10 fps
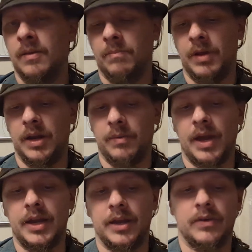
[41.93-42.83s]
but anyway,
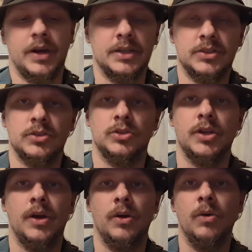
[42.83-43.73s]
I digress.
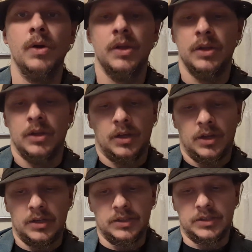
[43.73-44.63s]
So
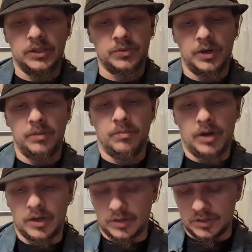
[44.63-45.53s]
D20
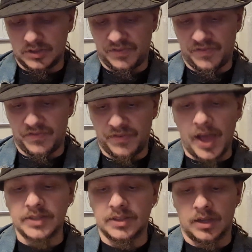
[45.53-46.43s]
Modern is
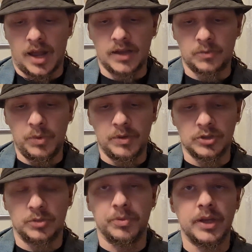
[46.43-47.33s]
fascinating, and we
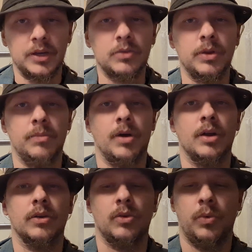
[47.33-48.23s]
actually played D20
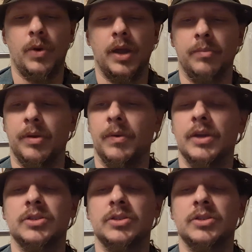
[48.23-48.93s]
Modern quite a bit.